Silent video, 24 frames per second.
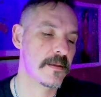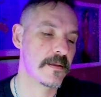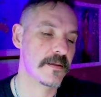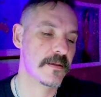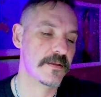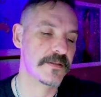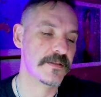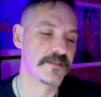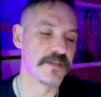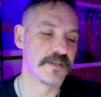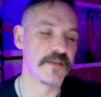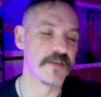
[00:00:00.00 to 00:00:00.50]

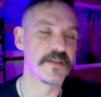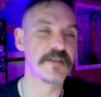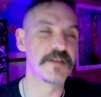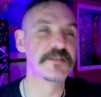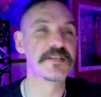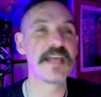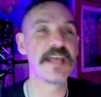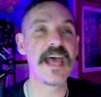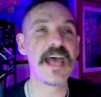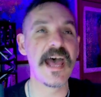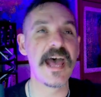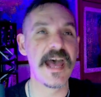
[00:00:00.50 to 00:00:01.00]
So
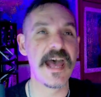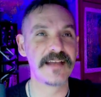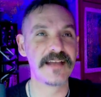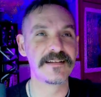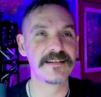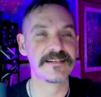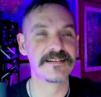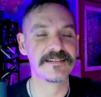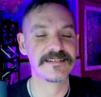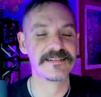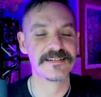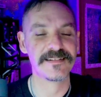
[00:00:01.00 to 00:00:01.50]
there's that.
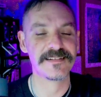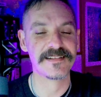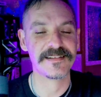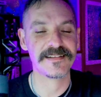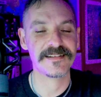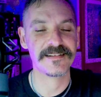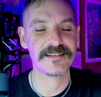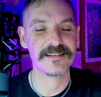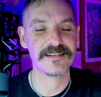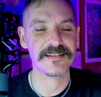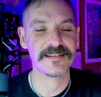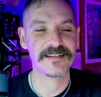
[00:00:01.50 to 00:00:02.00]

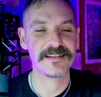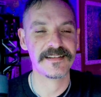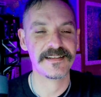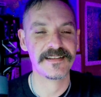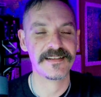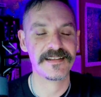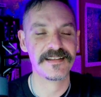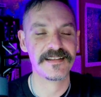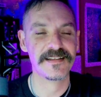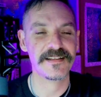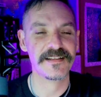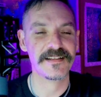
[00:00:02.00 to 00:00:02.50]

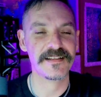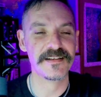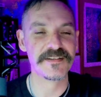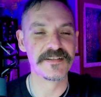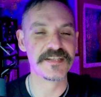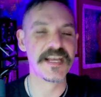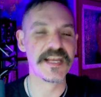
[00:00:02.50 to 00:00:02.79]
There's